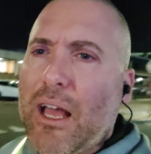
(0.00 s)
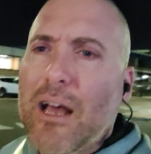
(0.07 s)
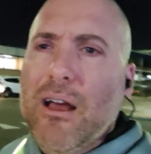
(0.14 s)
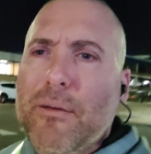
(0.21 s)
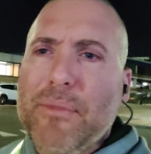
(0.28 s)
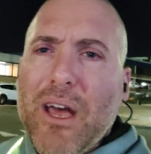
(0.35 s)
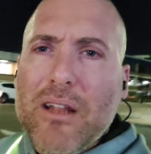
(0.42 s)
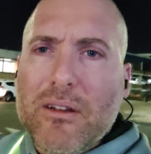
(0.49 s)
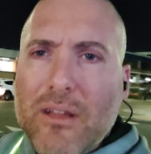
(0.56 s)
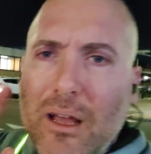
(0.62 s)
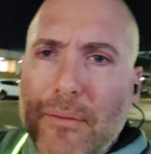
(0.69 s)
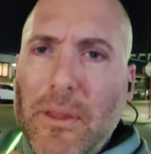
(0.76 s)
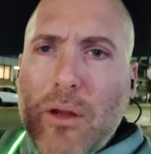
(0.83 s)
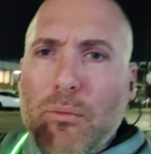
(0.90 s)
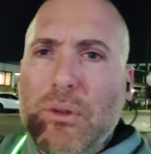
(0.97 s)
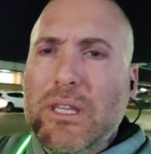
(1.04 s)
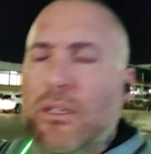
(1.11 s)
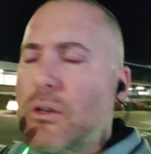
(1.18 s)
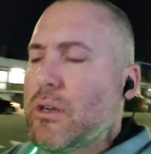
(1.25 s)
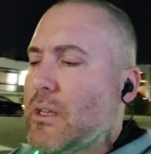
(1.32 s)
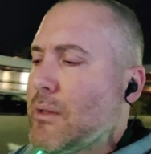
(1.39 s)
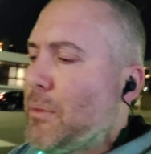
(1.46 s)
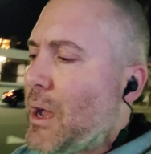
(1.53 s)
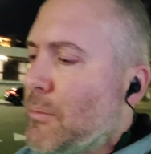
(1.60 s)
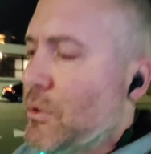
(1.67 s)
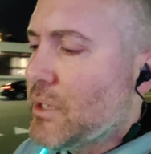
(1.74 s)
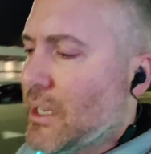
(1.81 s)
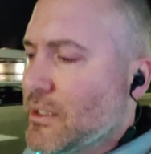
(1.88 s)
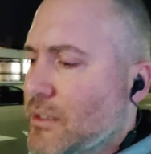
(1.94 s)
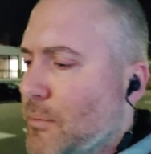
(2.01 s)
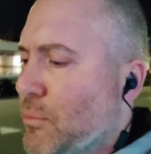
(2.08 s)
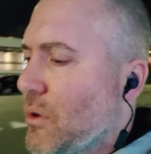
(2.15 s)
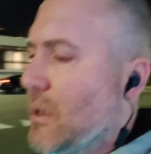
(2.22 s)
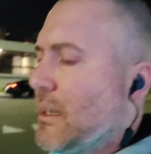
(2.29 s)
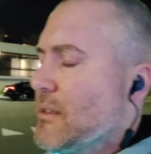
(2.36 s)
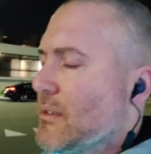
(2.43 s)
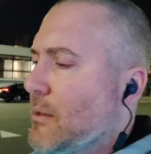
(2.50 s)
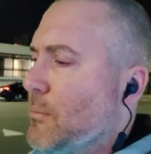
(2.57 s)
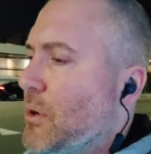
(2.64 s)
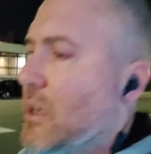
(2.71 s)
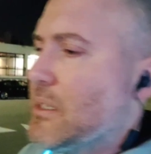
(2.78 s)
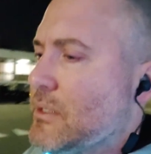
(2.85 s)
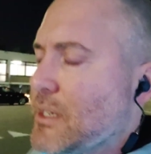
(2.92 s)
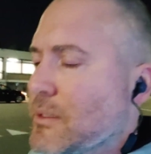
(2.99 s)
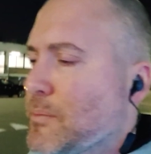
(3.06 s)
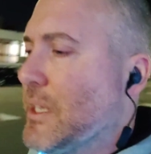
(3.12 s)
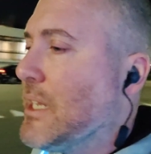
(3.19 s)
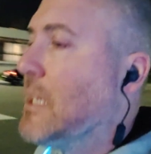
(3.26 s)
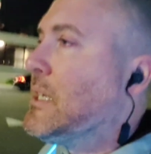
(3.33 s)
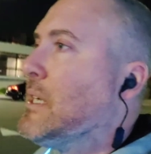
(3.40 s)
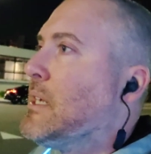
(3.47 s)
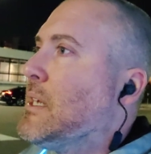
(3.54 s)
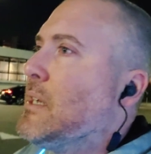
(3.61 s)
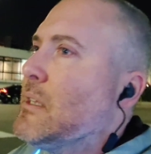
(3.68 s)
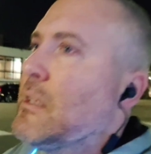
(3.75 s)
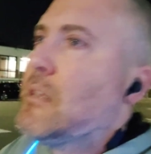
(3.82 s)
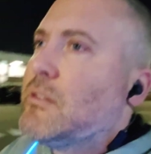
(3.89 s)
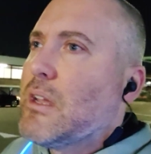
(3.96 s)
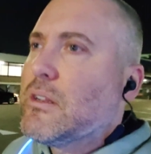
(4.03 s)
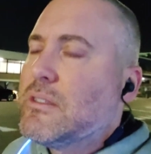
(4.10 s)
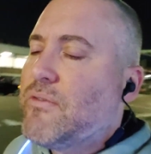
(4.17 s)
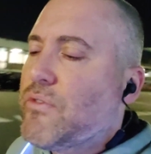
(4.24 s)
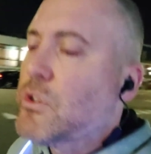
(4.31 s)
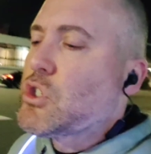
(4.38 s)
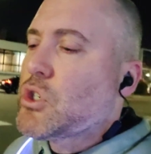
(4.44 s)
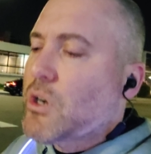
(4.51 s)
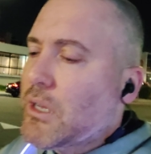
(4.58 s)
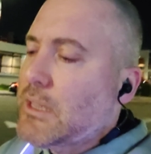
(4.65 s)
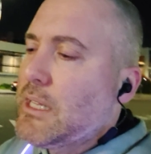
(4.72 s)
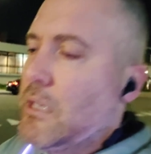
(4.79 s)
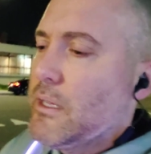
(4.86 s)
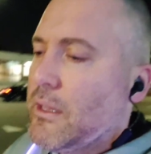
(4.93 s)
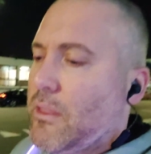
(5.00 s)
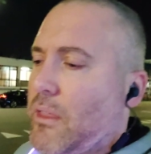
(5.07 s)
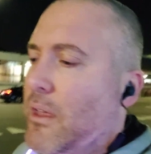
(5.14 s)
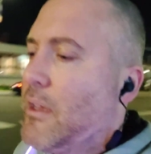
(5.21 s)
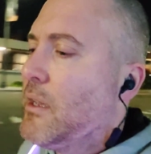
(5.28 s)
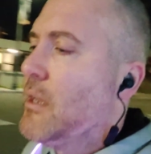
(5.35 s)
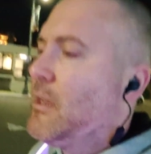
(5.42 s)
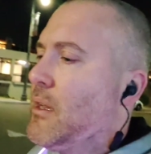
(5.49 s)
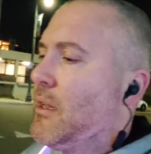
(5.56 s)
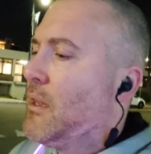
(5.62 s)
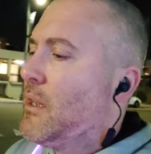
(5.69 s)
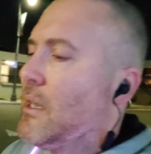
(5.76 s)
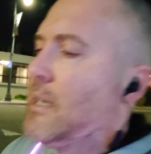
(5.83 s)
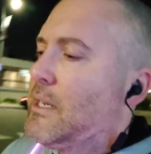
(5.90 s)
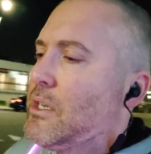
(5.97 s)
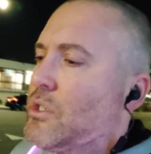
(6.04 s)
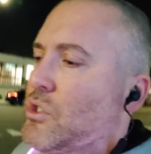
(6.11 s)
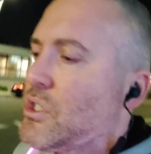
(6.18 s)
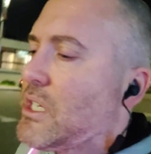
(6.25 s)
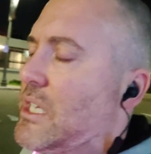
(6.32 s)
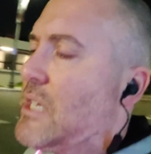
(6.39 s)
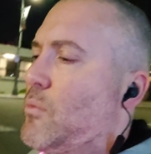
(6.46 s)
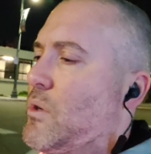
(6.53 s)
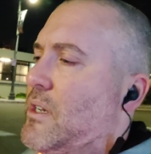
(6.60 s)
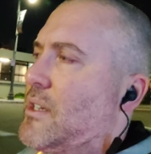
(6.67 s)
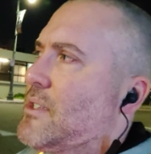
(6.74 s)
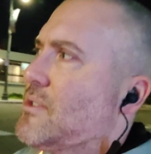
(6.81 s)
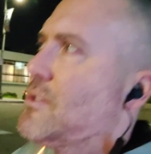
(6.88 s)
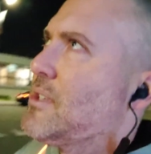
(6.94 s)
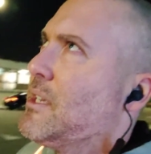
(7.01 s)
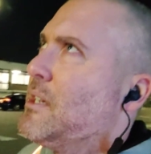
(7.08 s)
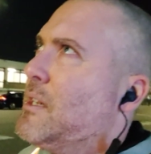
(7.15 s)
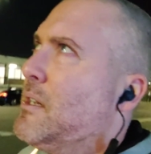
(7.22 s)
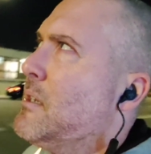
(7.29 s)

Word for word: I, am not. I'm not really good on the Bible, guys. I, I apologize, but there, for sure Lilith. She was